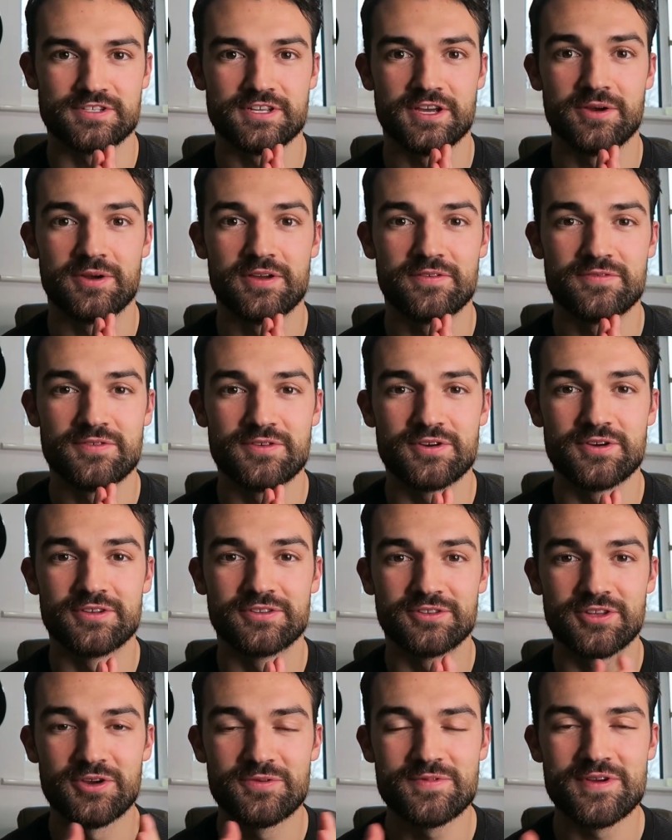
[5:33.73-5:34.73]
So if you
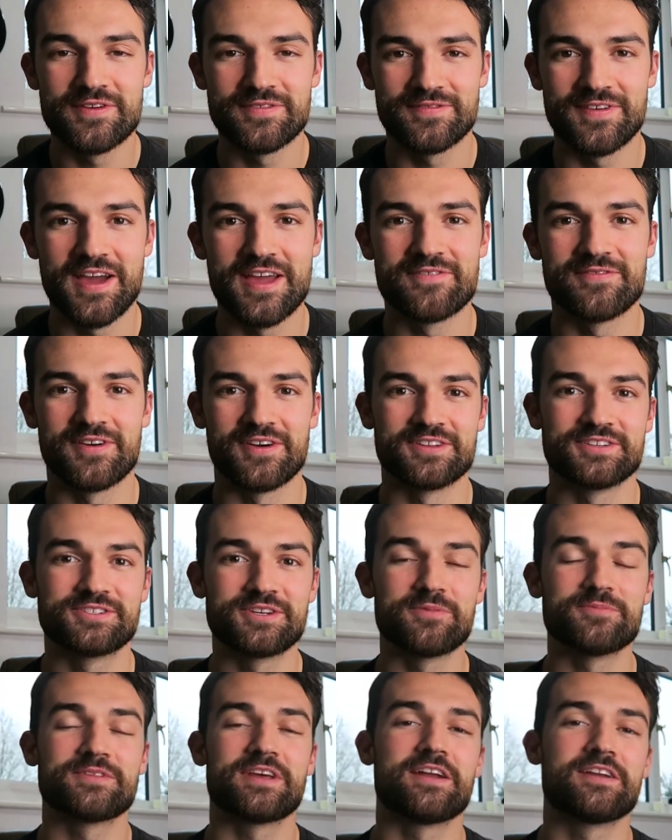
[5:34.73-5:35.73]
could do me a favor and
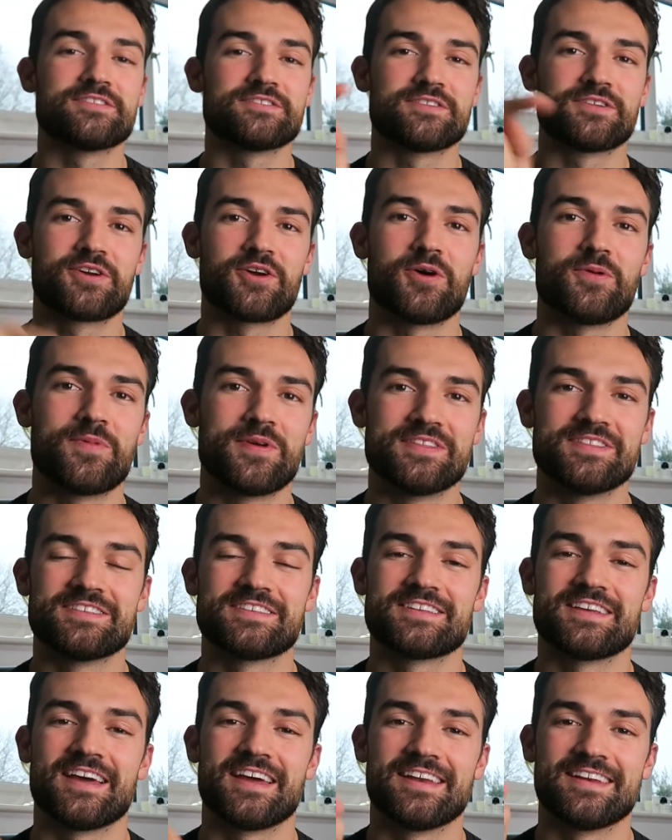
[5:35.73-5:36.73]
jump down into the
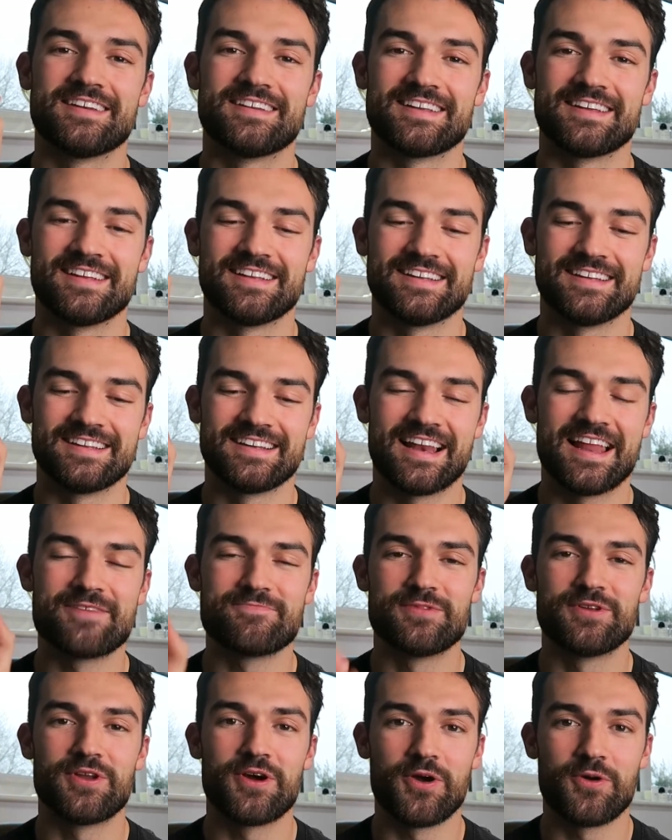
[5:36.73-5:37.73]
comments and
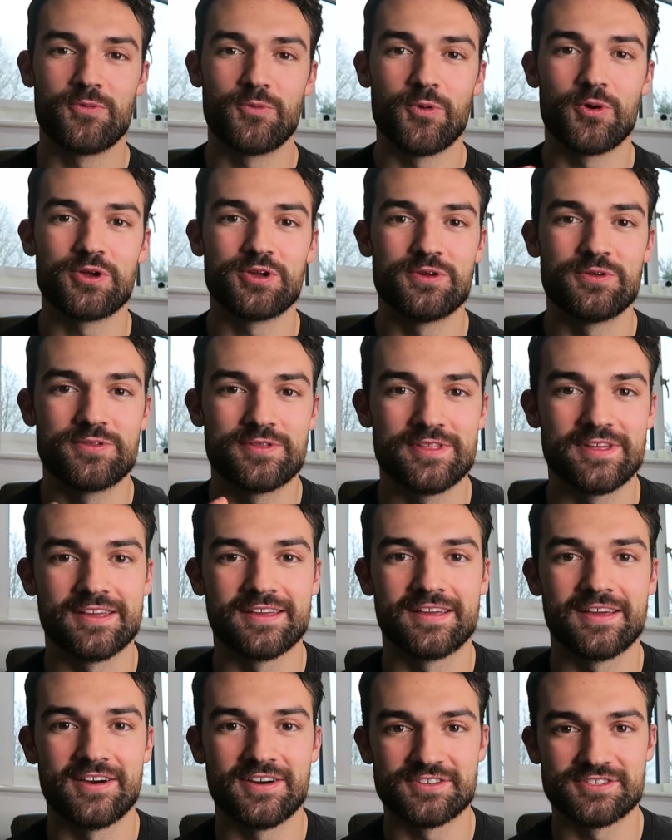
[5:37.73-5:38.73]
let me know what you
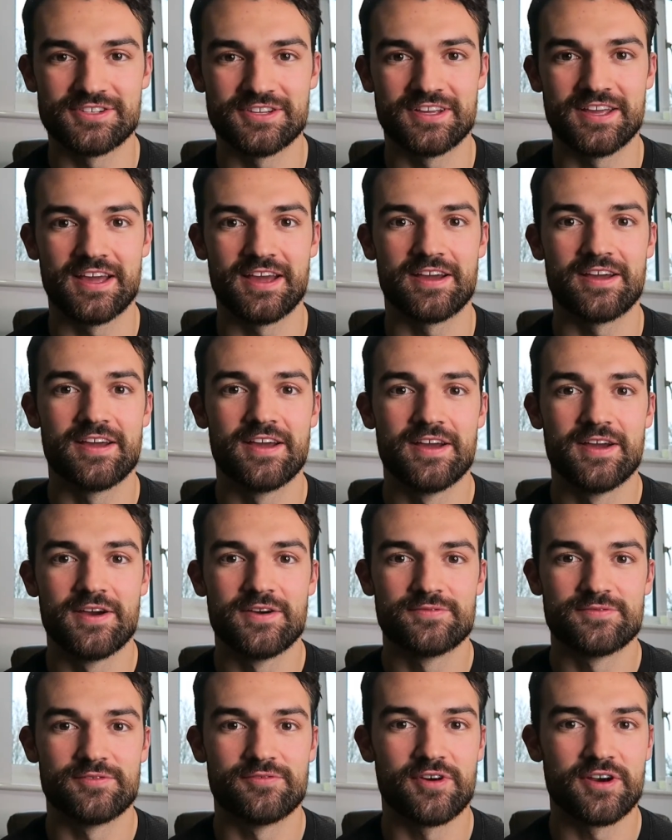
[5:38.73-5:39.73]
think I should get
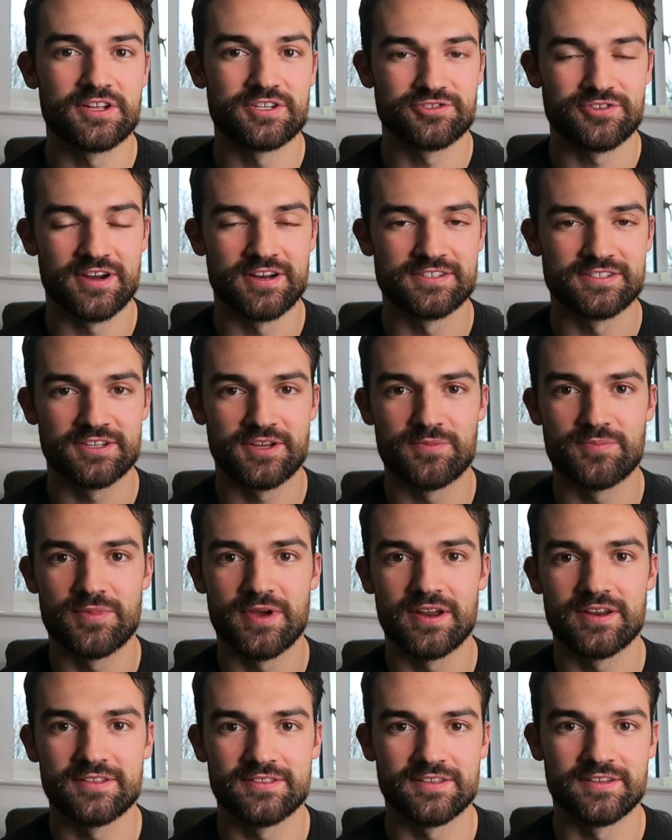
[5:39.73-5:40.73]
for running trainers. It can
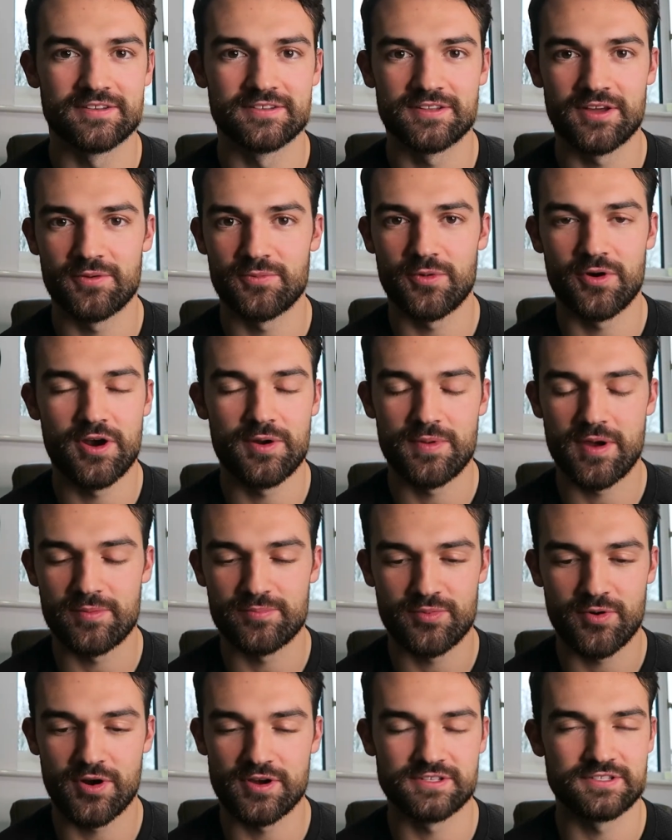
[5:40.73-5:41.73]
be anything. Don't worry
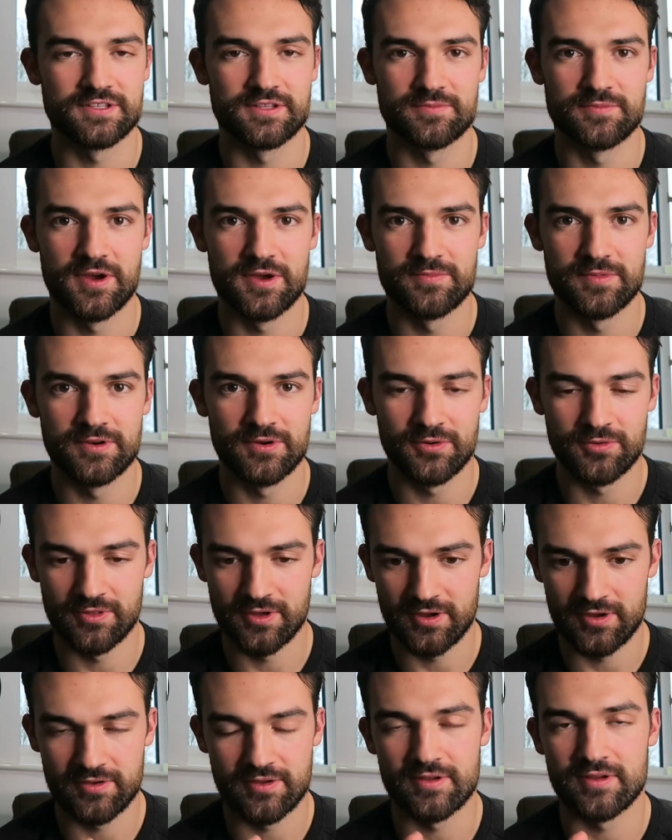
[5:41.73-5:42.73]
about price at the moment,
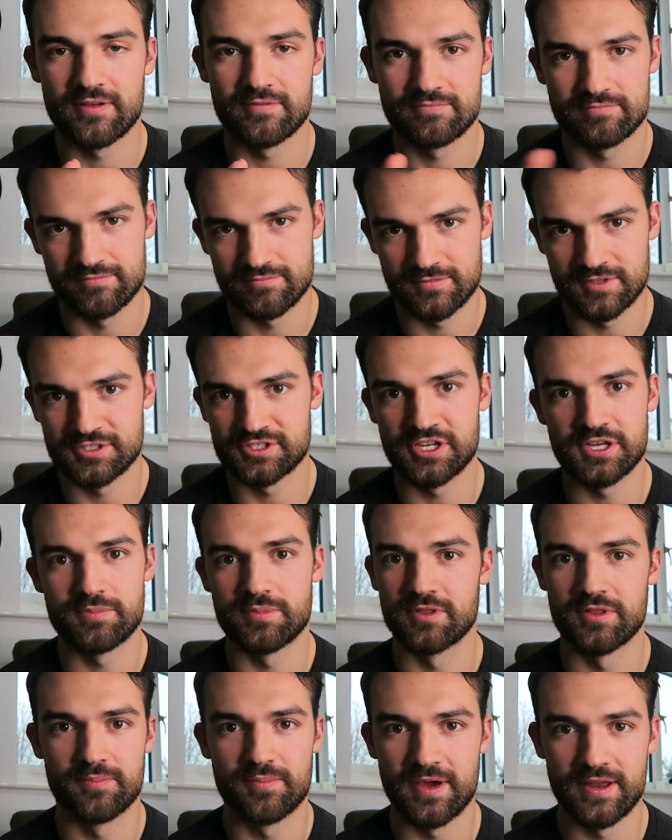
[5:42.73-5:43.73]
although the
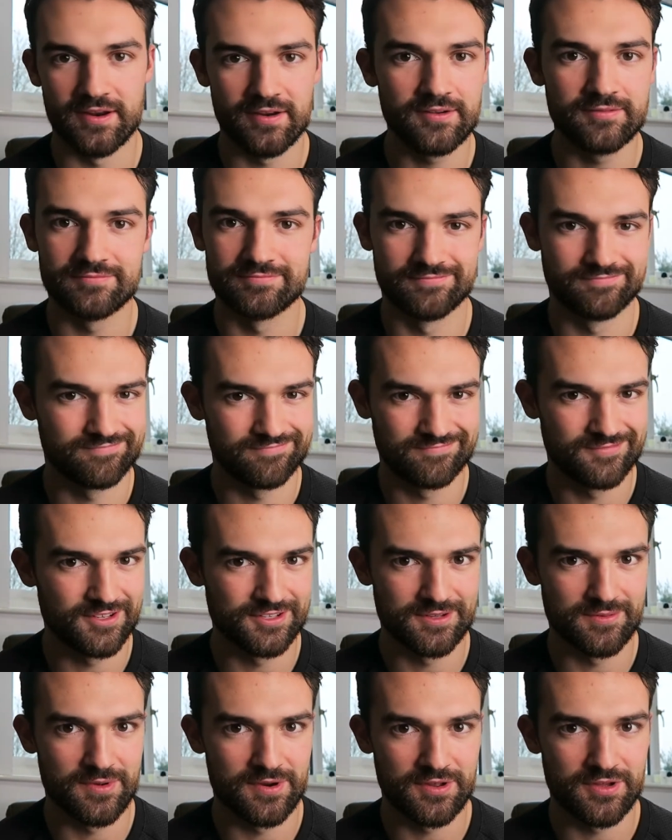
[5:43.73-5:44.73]
cheaper the better,
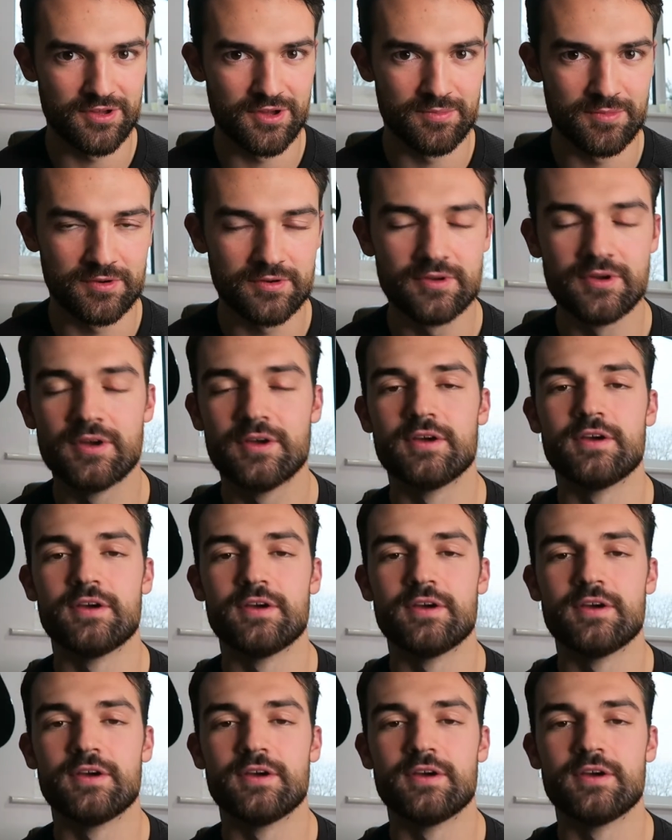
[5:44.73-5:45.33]
because I'm only human.